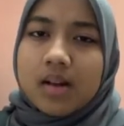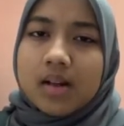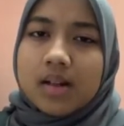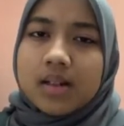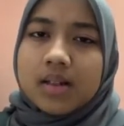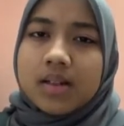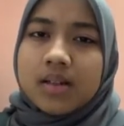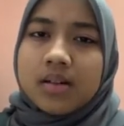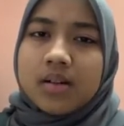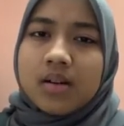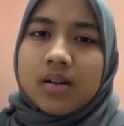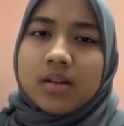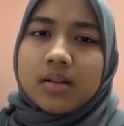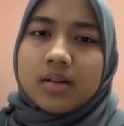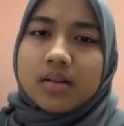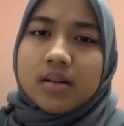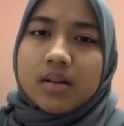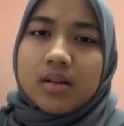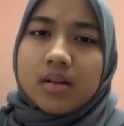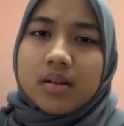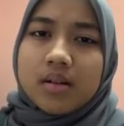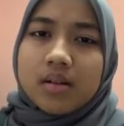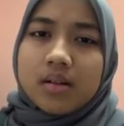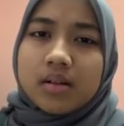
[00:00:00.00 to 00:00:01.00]
A knot
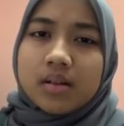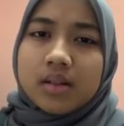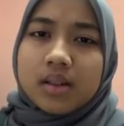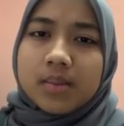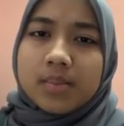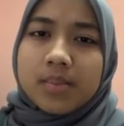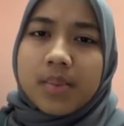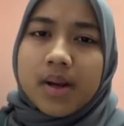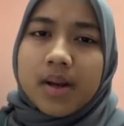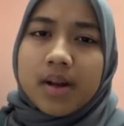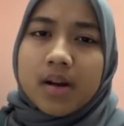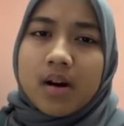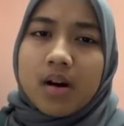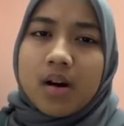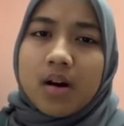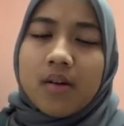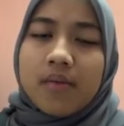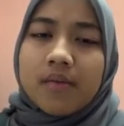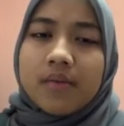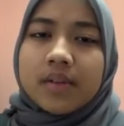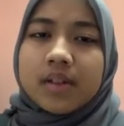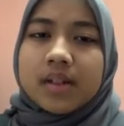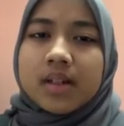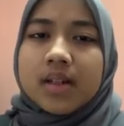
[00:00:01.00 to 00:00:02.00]
on the back
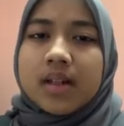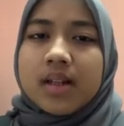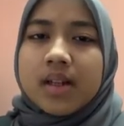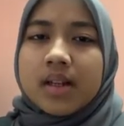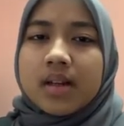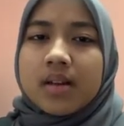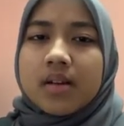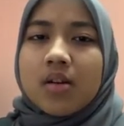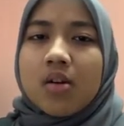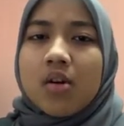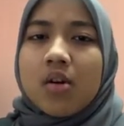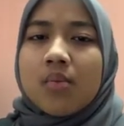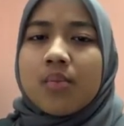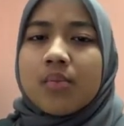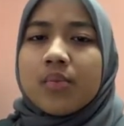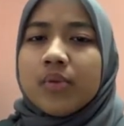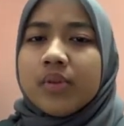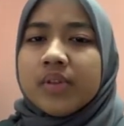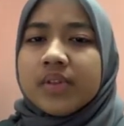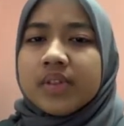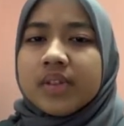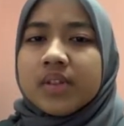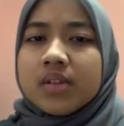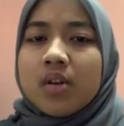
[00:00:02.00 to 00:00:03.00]
of the leg or
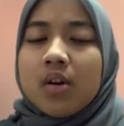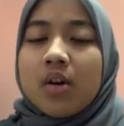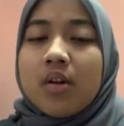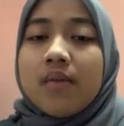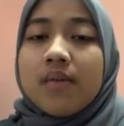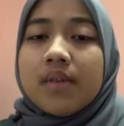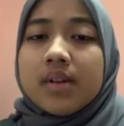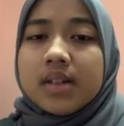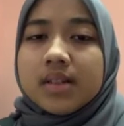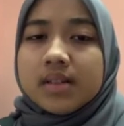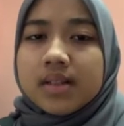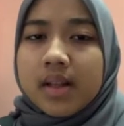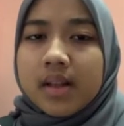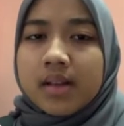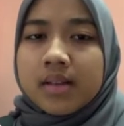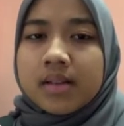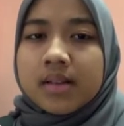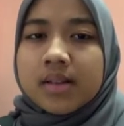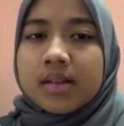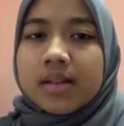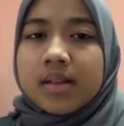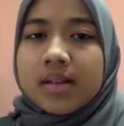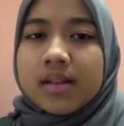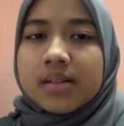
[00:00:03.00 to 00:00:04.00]
bruising over the
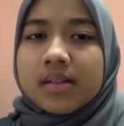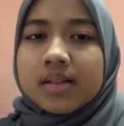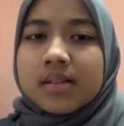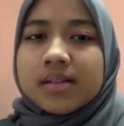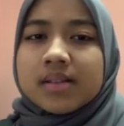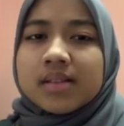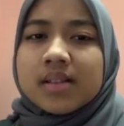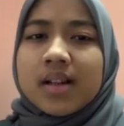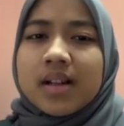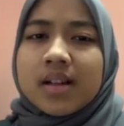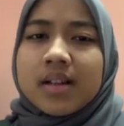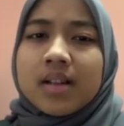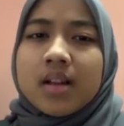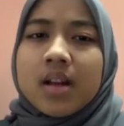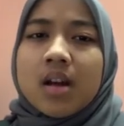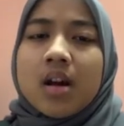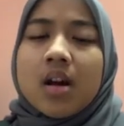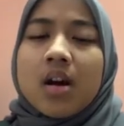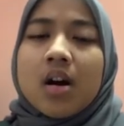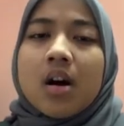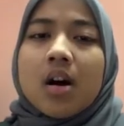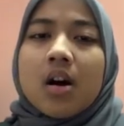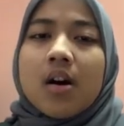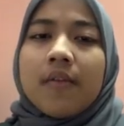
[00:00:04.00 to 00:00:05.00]
tendon is a sign
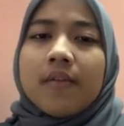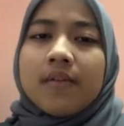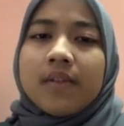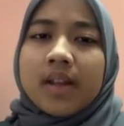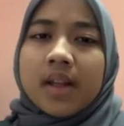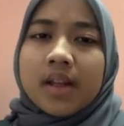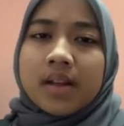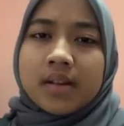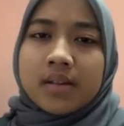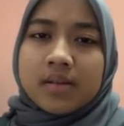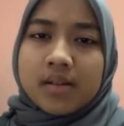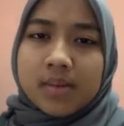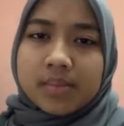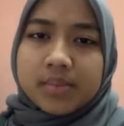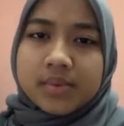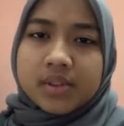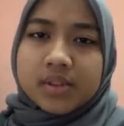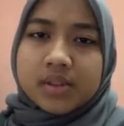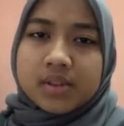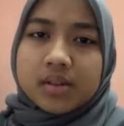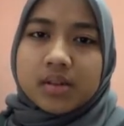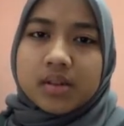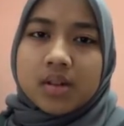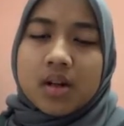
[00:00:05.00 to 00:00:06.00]
of tendon
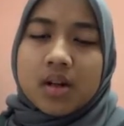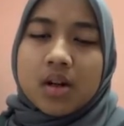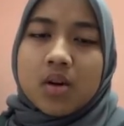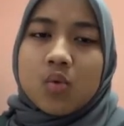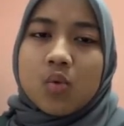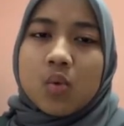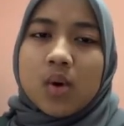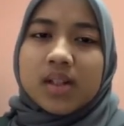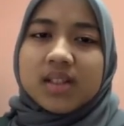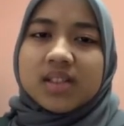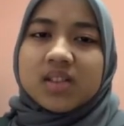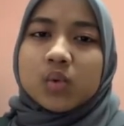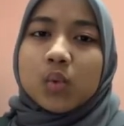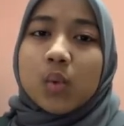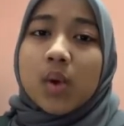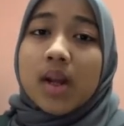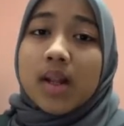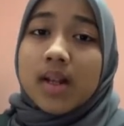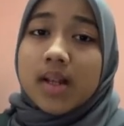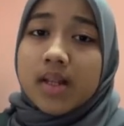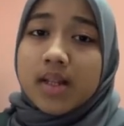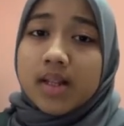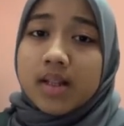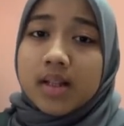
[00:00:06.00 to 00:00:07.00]
rupture, while
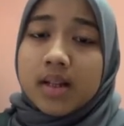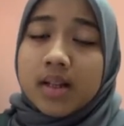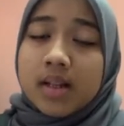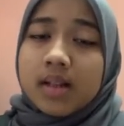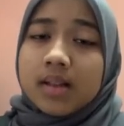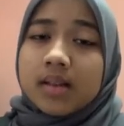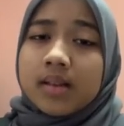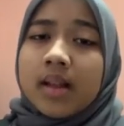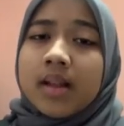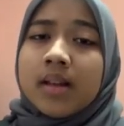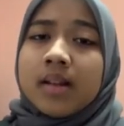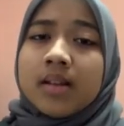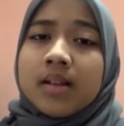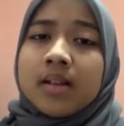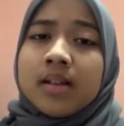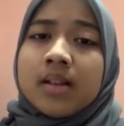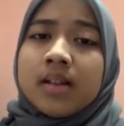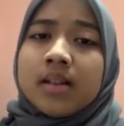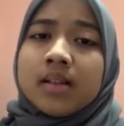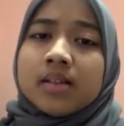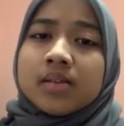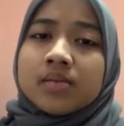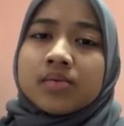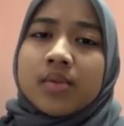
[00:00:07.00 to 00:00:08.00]
swelling,
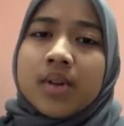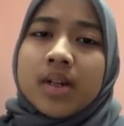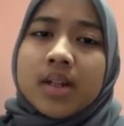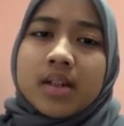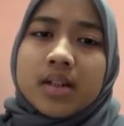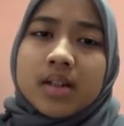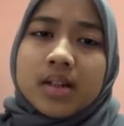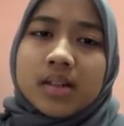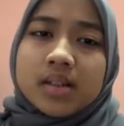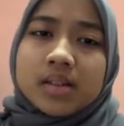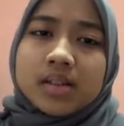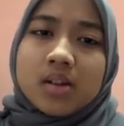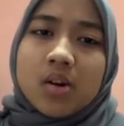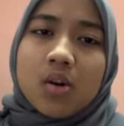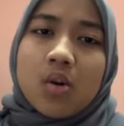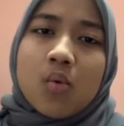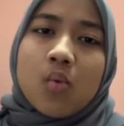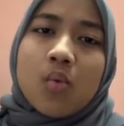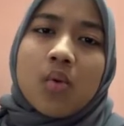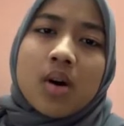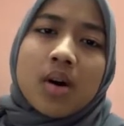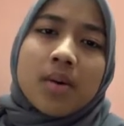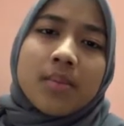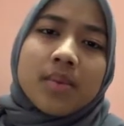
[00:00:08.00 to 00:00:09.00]
tenderness, redness, or
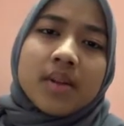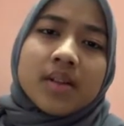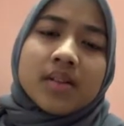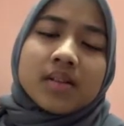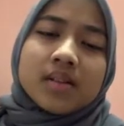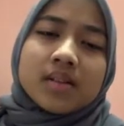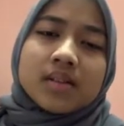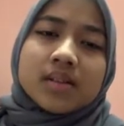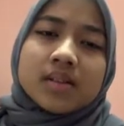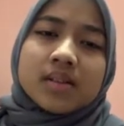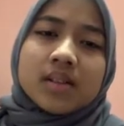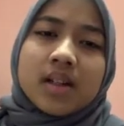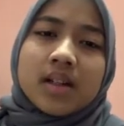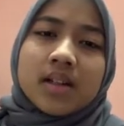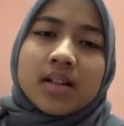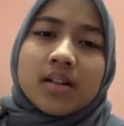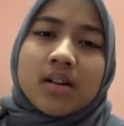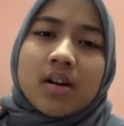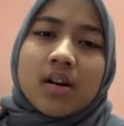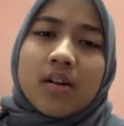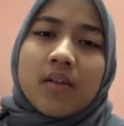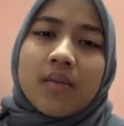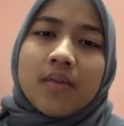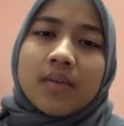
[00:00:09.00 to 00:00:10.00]
warmth is a sign
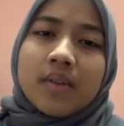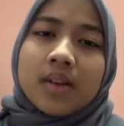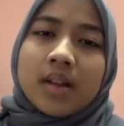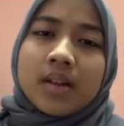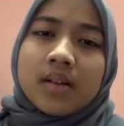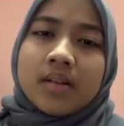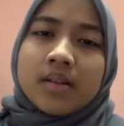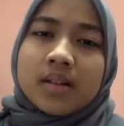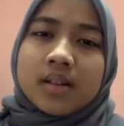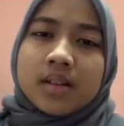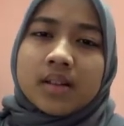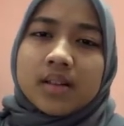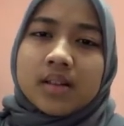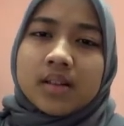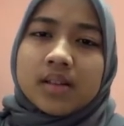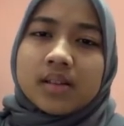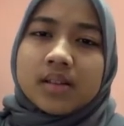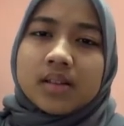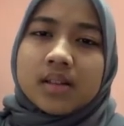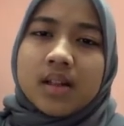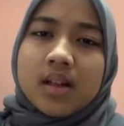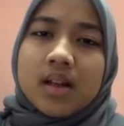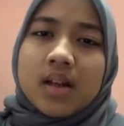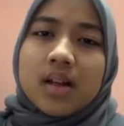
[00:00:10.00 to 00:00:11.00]
of
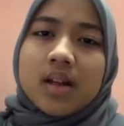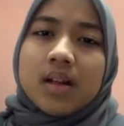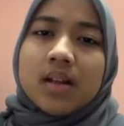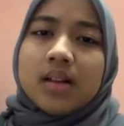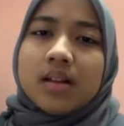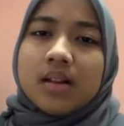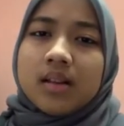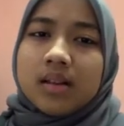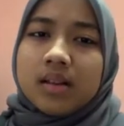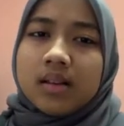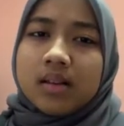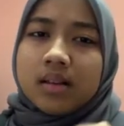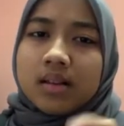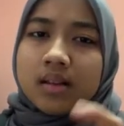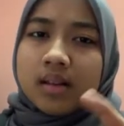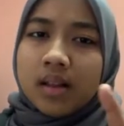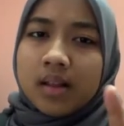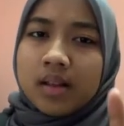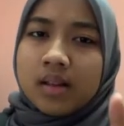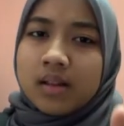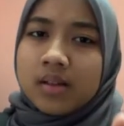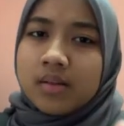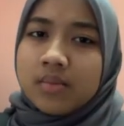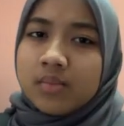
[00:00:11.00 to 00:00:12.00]
tendinitis,
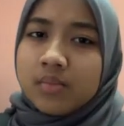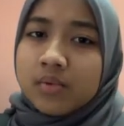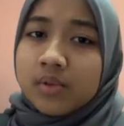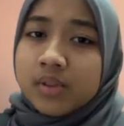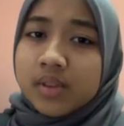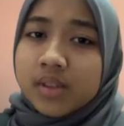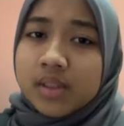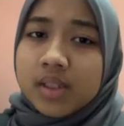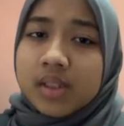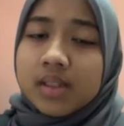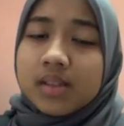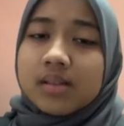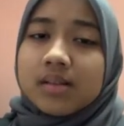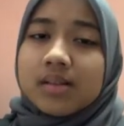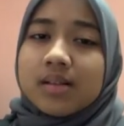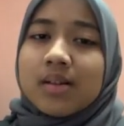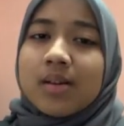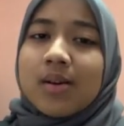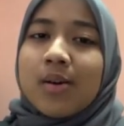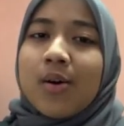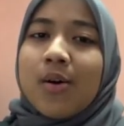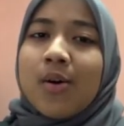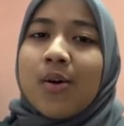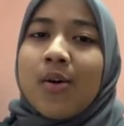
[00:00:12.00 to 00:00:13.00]
tendon bursitis,
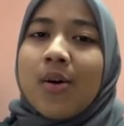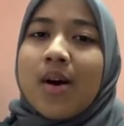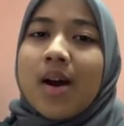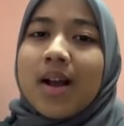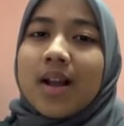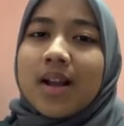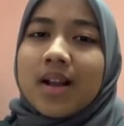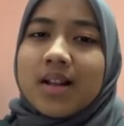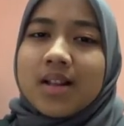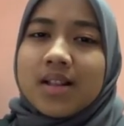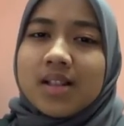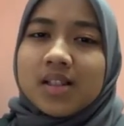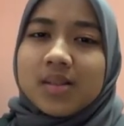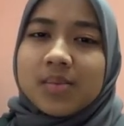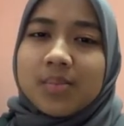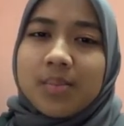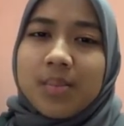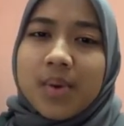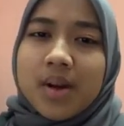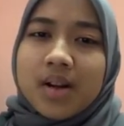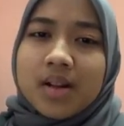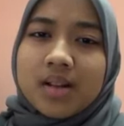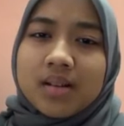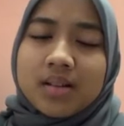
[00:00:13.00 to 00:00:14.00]
or Achilles
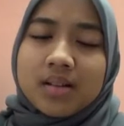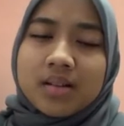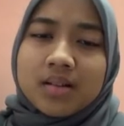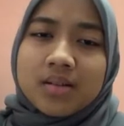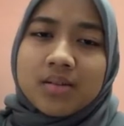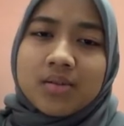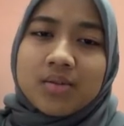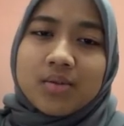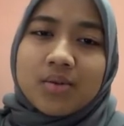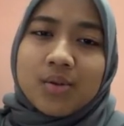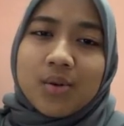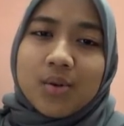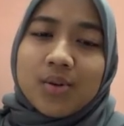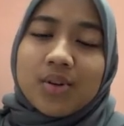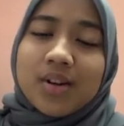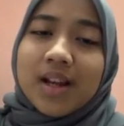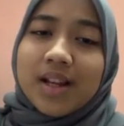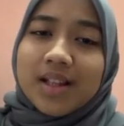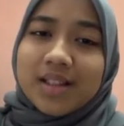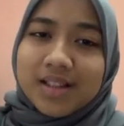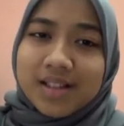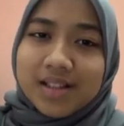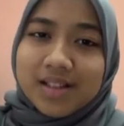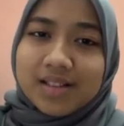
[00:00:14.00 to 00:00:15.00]

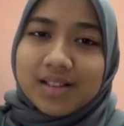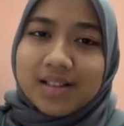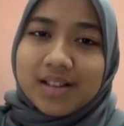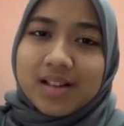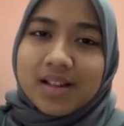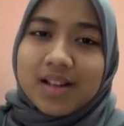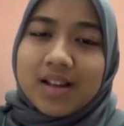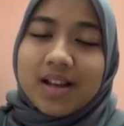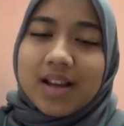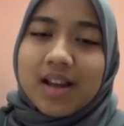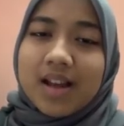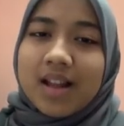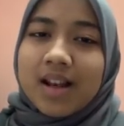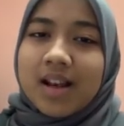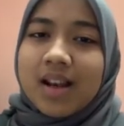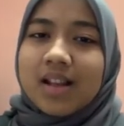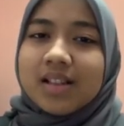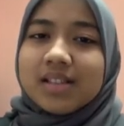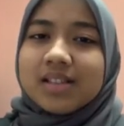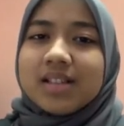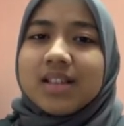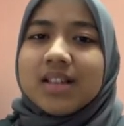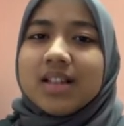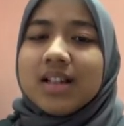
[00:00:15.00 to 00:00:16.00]
peritonitis. And
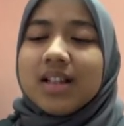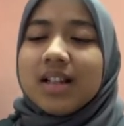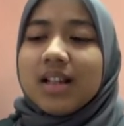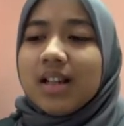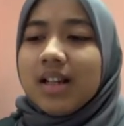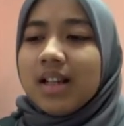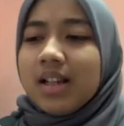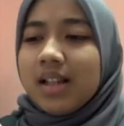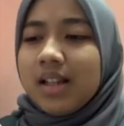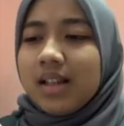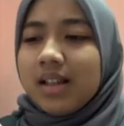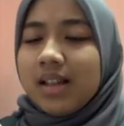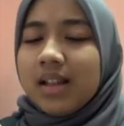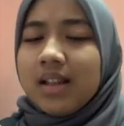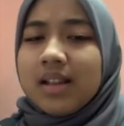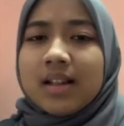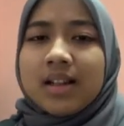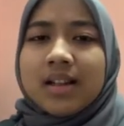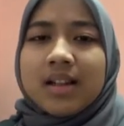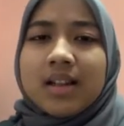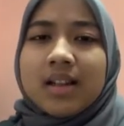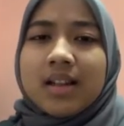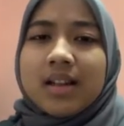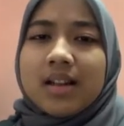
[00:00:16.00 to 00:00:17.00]
lastly,
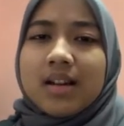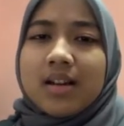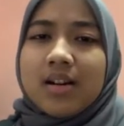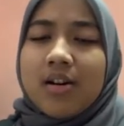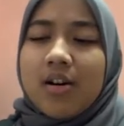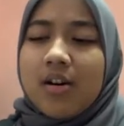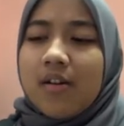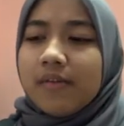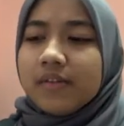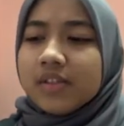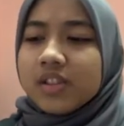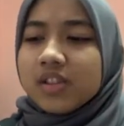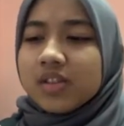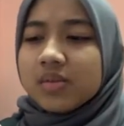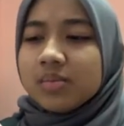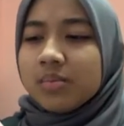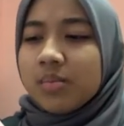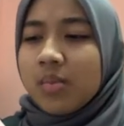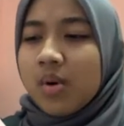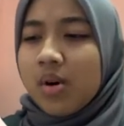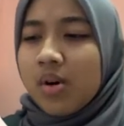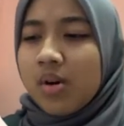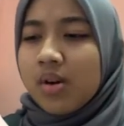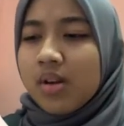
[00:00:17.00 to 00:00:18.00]
thickening of
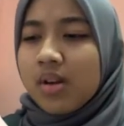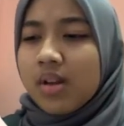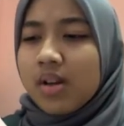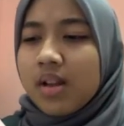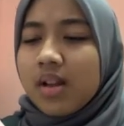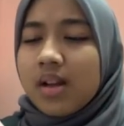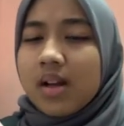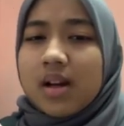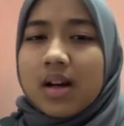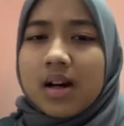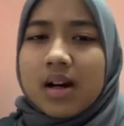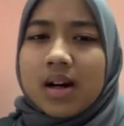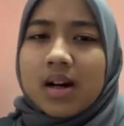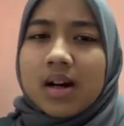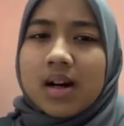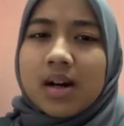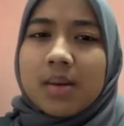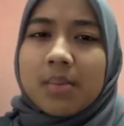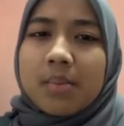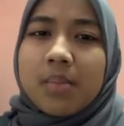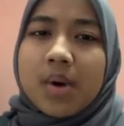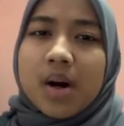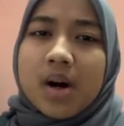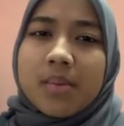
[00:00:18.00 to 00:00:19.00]
small
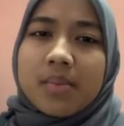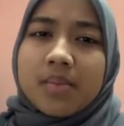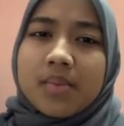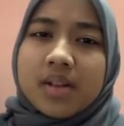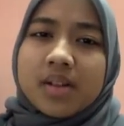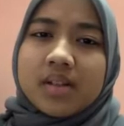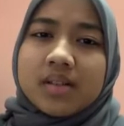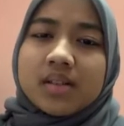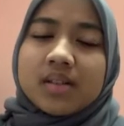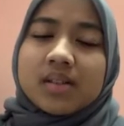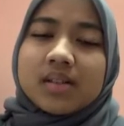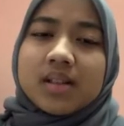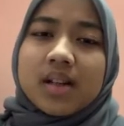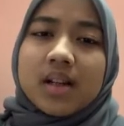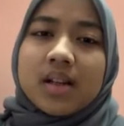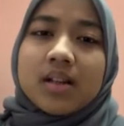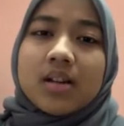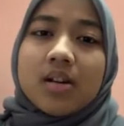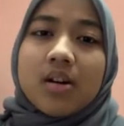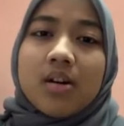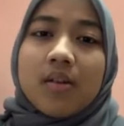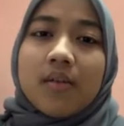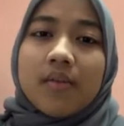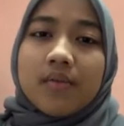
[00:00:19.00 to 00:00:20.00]
bump is a sign
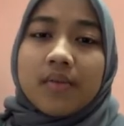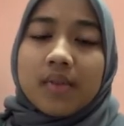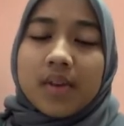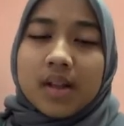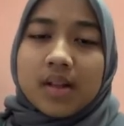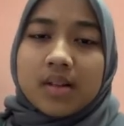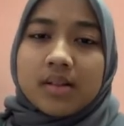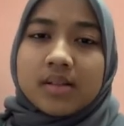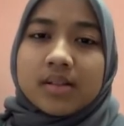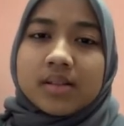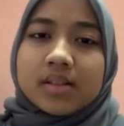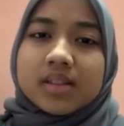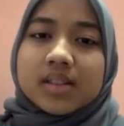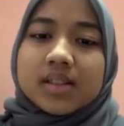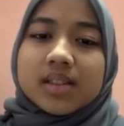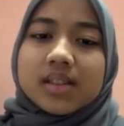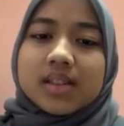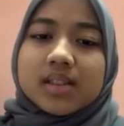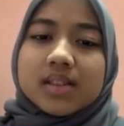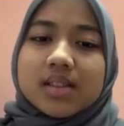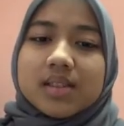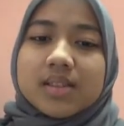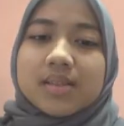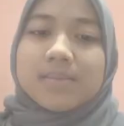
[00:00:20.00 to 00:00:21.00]
of
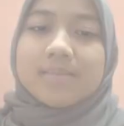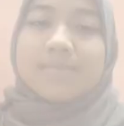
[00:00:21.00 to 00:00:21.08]
tendinosis.